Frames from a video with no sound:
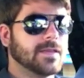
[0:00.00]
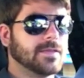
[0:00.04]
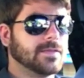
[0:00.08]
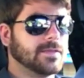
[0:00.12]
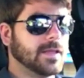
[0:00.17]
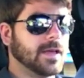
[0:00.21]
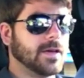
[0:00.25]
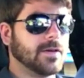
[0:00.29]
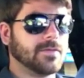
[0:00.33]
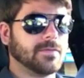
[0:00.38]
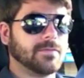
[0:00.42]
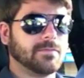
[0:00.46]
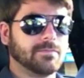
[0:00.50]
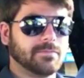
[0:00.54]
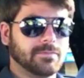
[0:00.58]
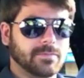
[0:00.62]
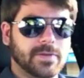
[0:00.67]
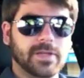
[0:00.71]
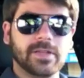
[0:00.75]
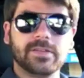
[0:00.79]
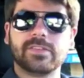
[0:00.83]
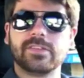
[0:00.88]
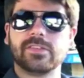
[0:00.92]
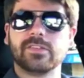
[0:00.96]
Now,
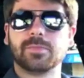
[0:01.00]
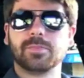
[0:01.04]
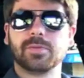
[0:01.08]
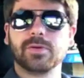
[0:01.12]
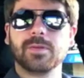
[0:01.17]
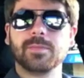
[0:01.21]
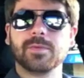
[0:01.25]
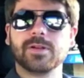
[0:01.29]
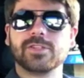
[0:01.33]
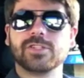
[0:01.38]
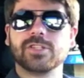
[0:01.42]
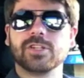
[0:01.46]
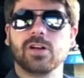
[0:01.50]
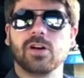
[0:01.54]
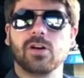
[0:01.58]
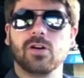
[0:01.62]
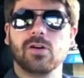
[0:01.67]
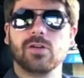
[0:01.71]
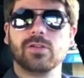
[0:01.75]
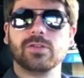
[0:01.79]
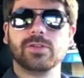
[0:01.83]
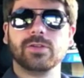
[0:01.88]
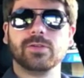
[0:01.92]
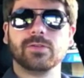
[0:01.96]
this is pretty much an
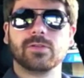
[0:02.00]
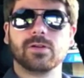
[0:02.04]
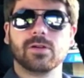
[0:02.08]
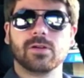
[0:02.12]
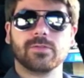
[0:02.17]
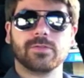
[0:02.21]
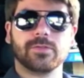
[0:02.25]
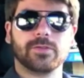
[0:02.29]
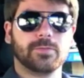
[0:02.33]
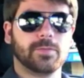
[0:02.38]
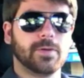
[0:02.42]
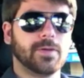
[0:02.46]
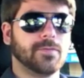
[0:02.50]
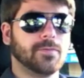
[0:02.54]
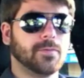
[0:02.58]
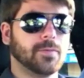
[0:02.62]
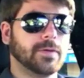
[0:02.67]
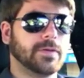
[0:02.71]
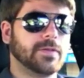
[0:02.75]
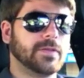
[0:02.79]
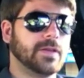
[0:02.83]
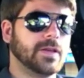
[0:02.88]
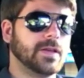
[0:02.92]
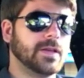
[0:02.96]
all-new car for
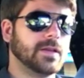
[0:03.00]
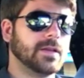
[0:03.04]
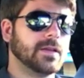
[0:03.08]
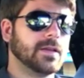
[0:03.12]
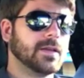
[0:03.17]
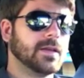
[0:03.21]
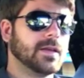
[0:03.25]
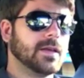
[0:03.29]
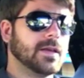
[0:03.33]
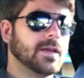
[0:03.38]
2014,